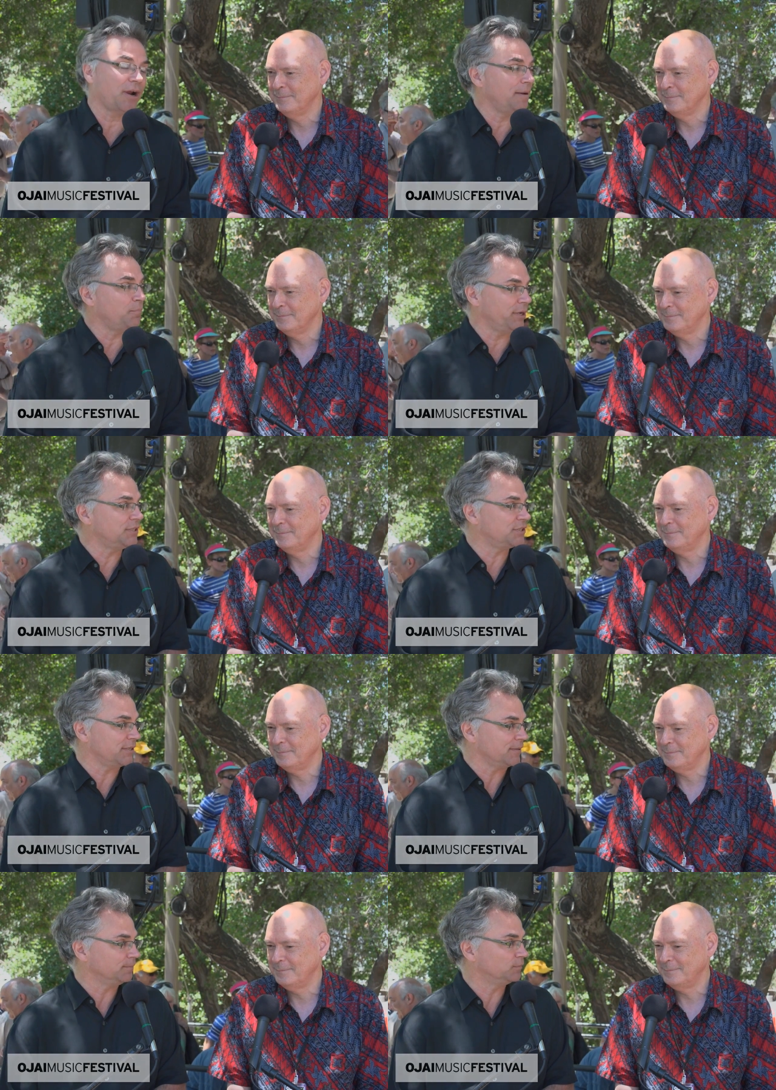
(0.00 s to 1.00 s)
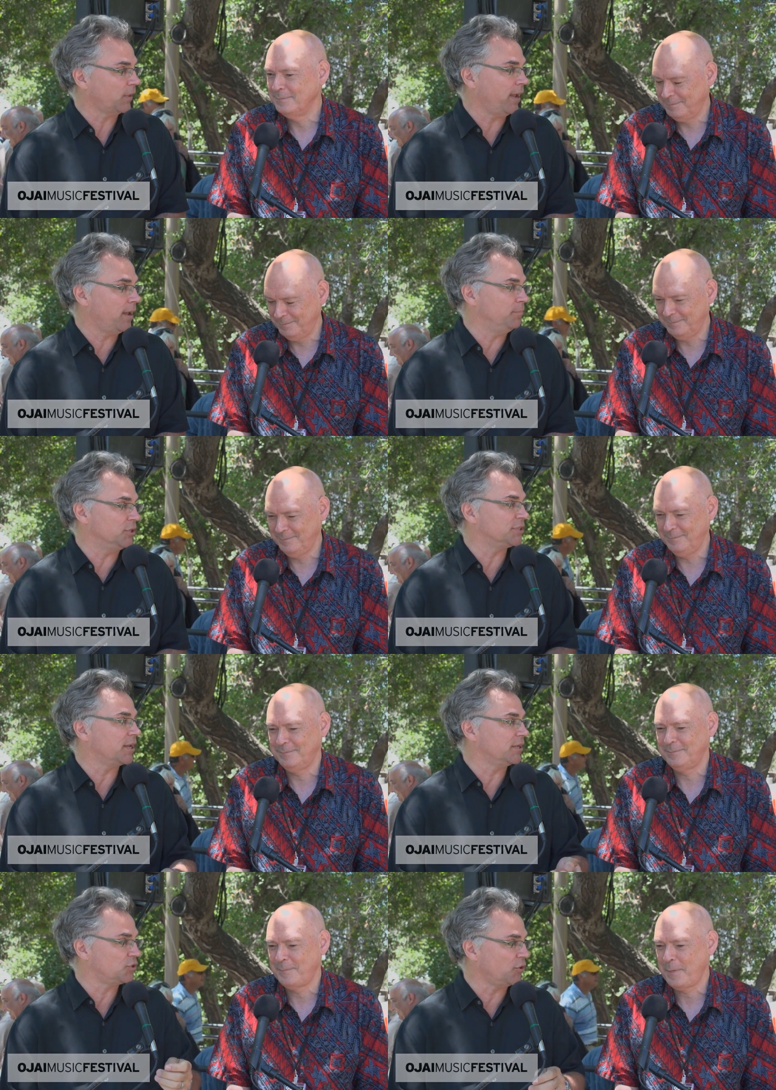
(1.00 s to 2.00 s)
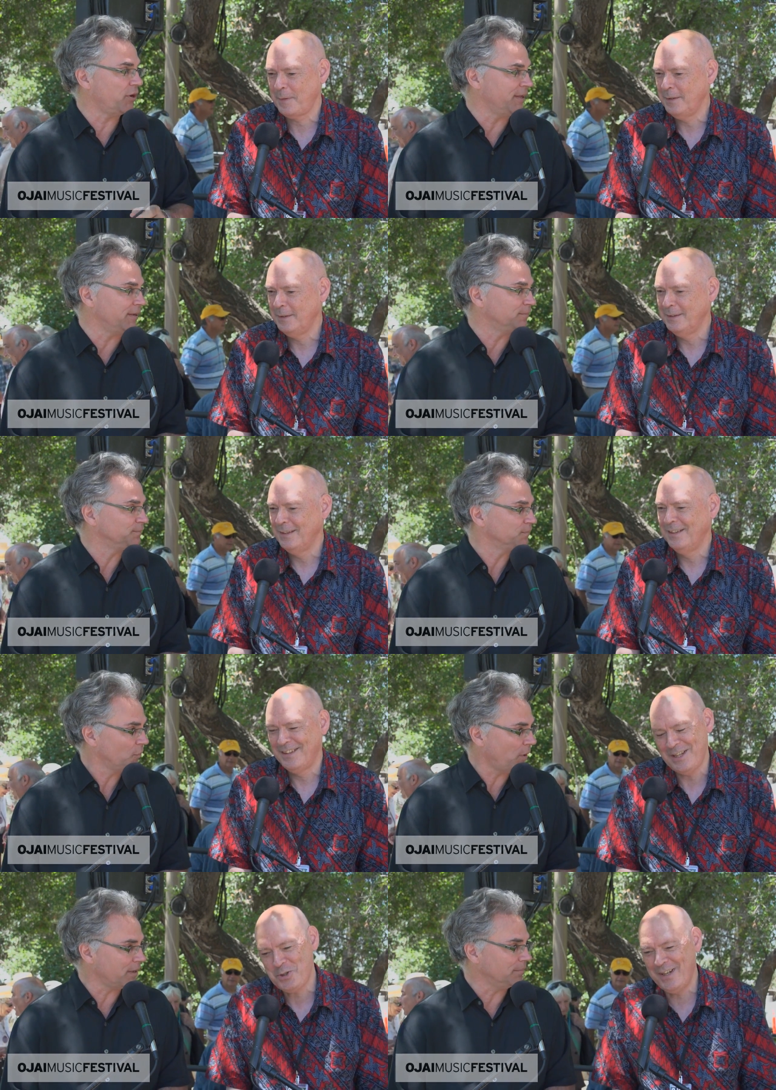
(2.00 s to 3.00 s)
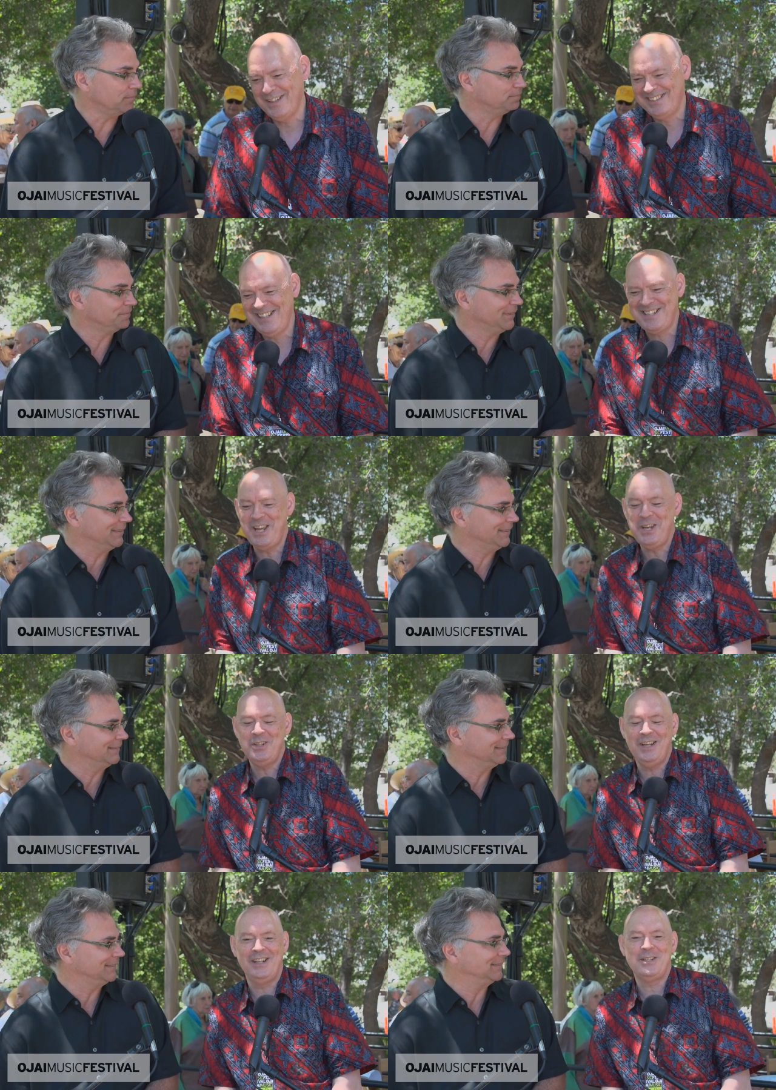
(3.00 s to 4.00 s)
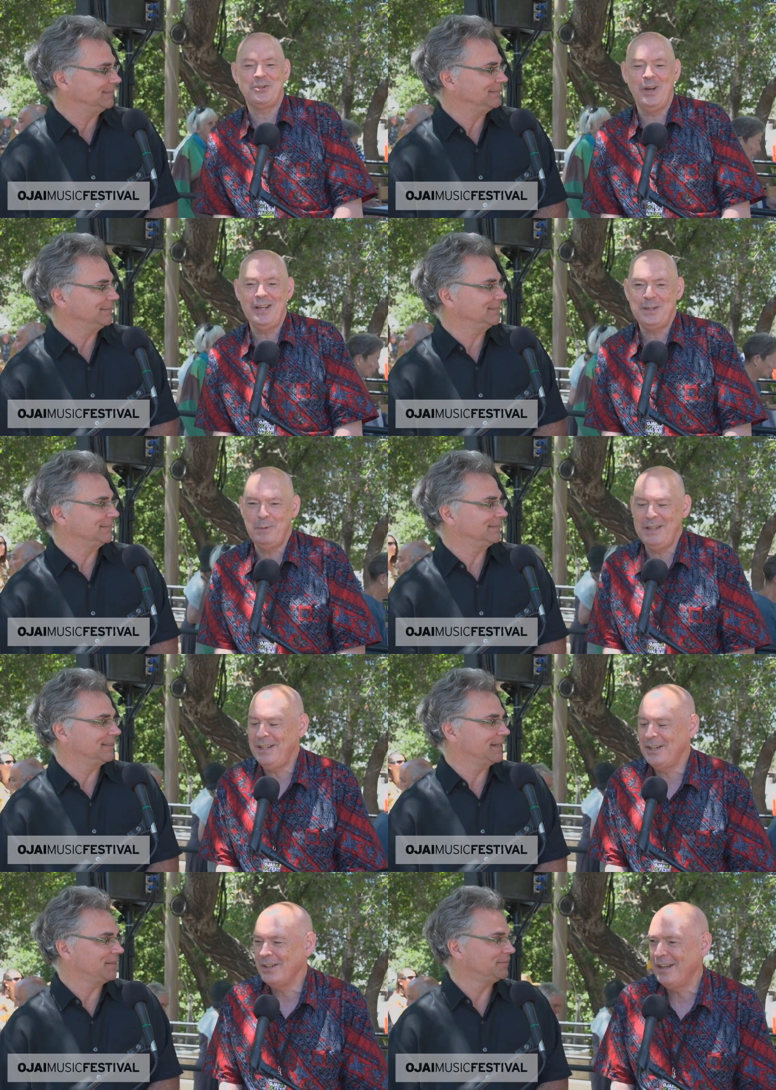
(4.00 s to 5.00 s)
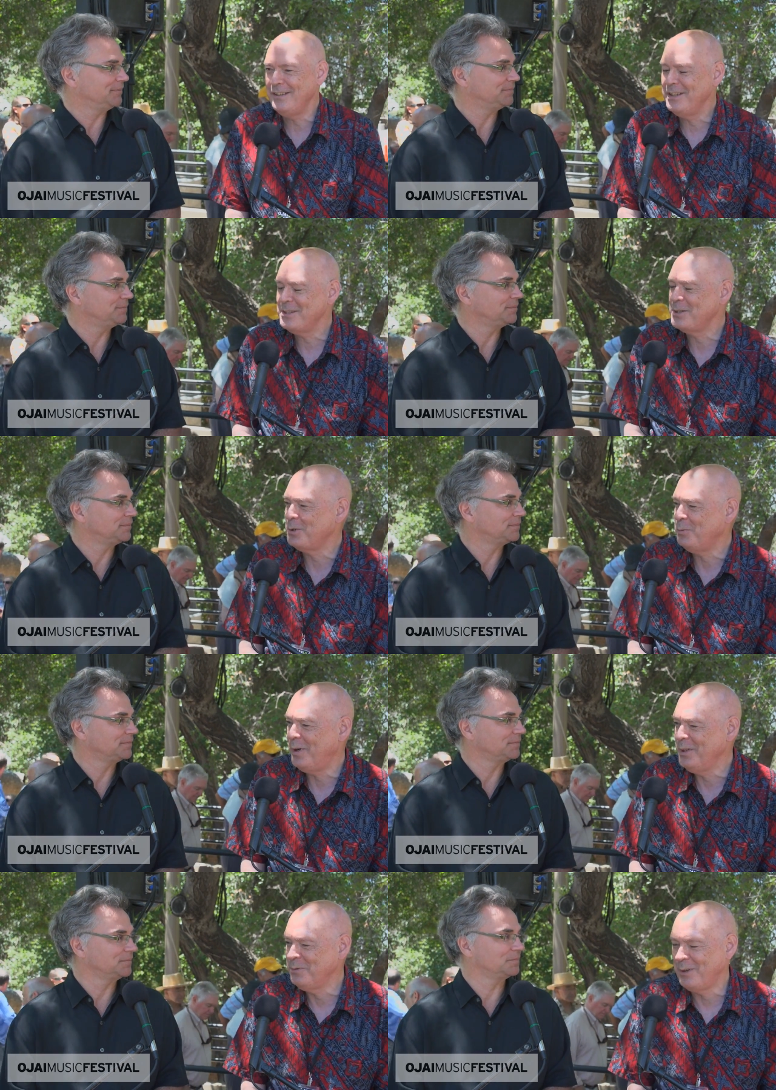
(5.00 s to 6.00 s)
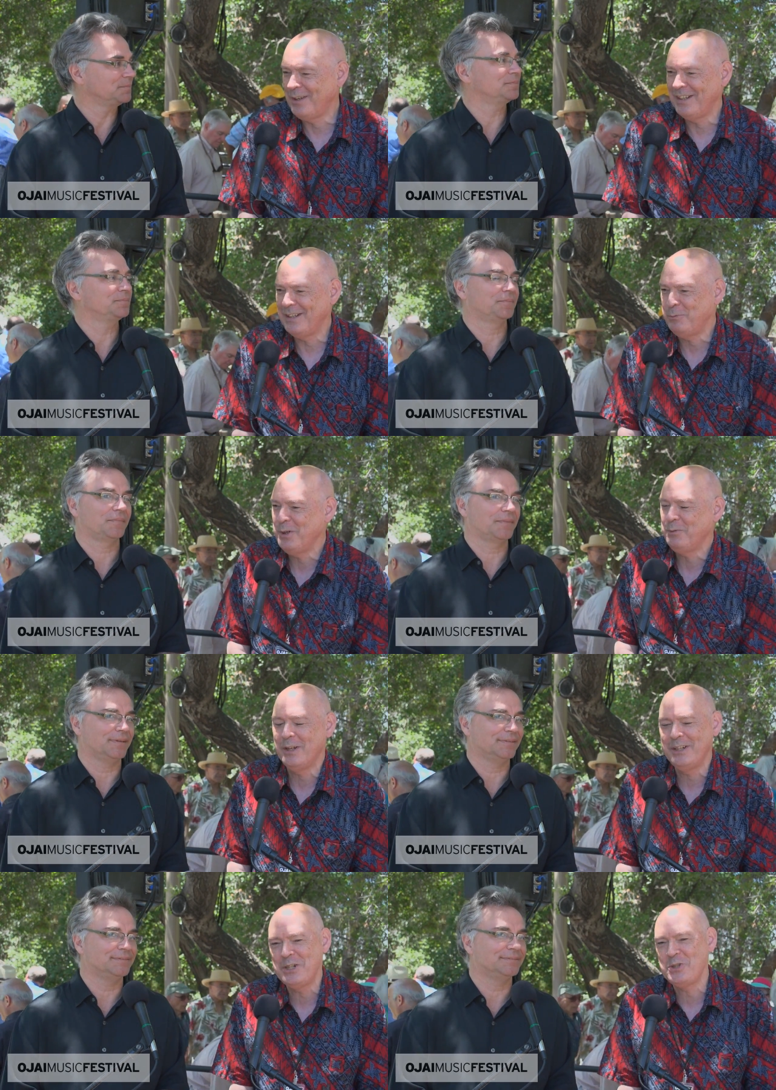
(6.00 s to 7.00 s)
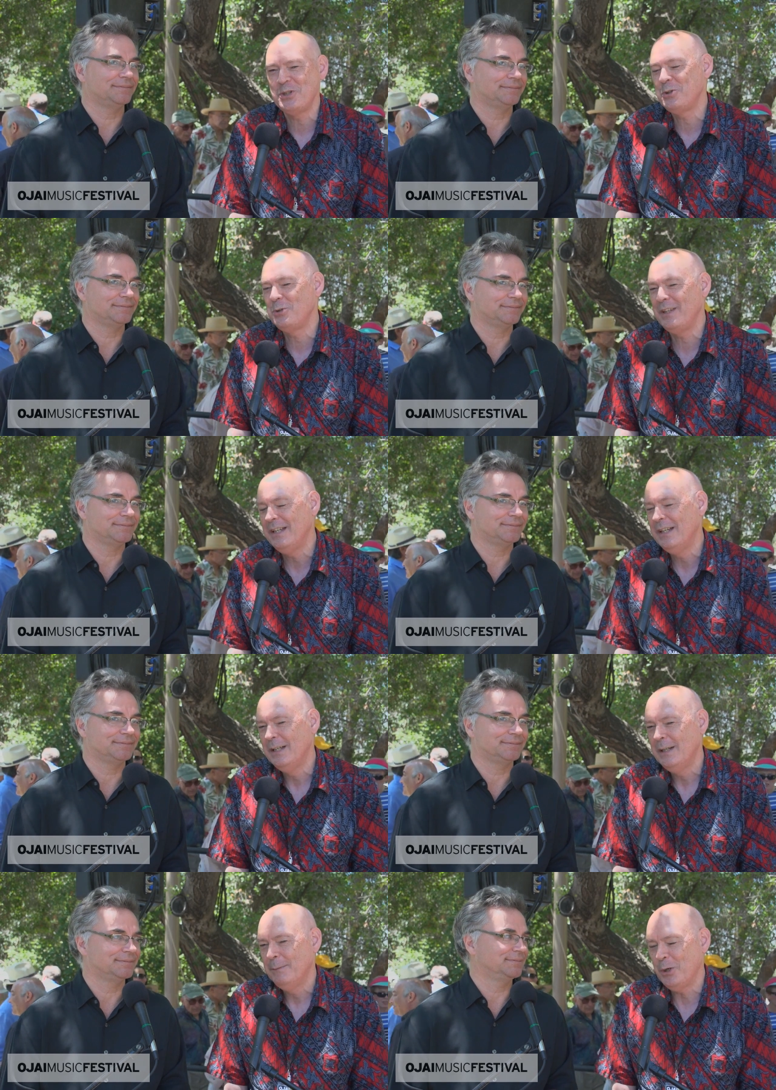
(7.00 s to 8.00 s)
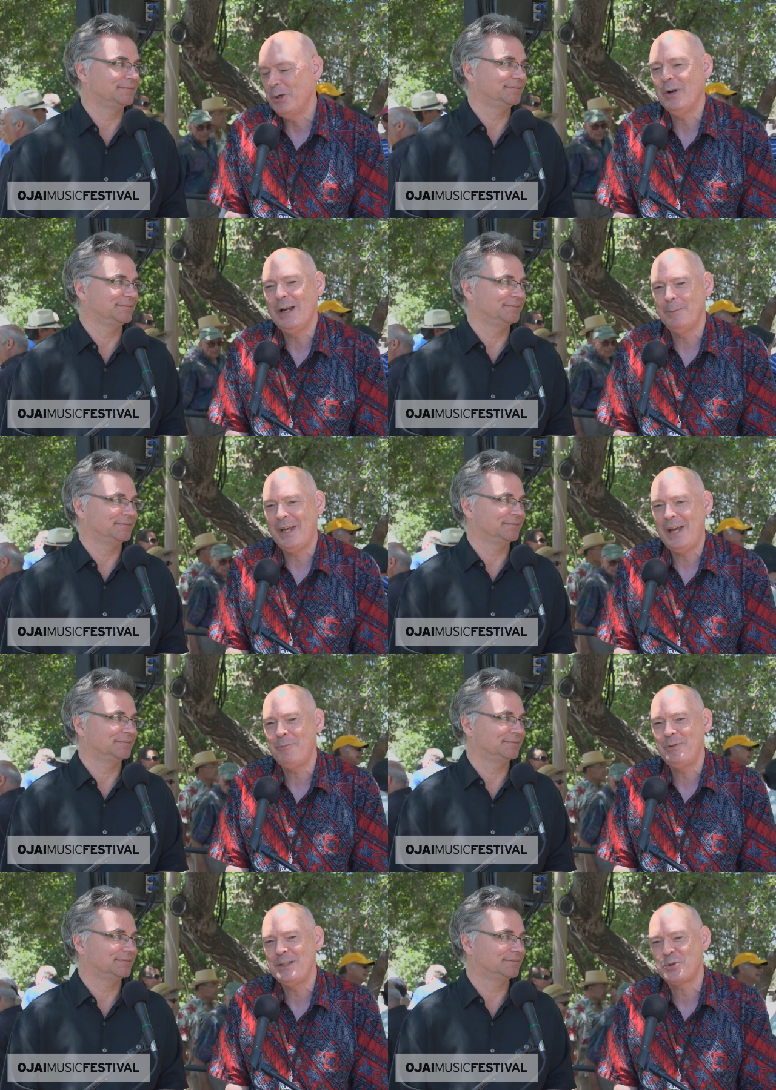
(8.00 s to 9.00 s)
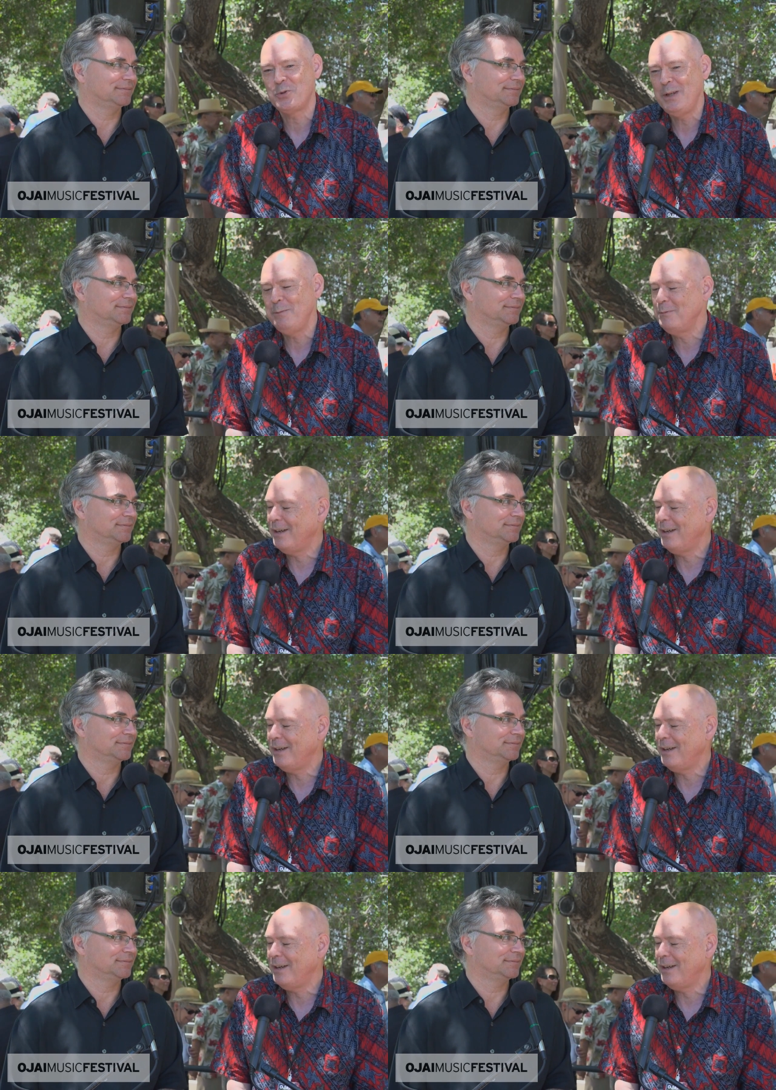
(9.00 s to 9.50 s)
Speaker 1: at Princeton, mm-hmm. music historian. That's Welcome. right. Yes, thank
Speaker 2: you, Doug. It's great to be here, and I think this is a wonderful, uh, wonderful addition to the program to have these streamed